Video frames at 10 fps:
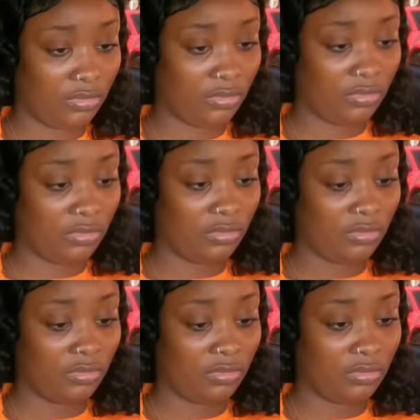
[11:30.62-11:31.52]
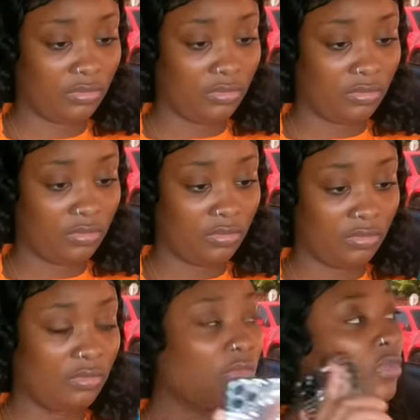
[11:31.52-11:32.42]

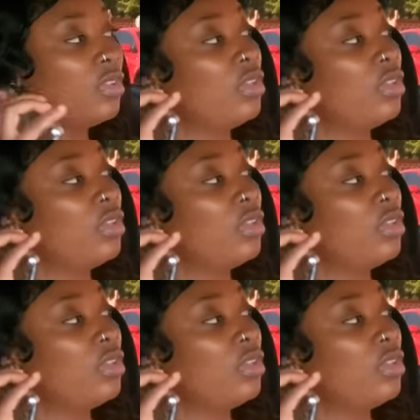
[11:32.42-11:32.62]
No words are spoken by the person on screen.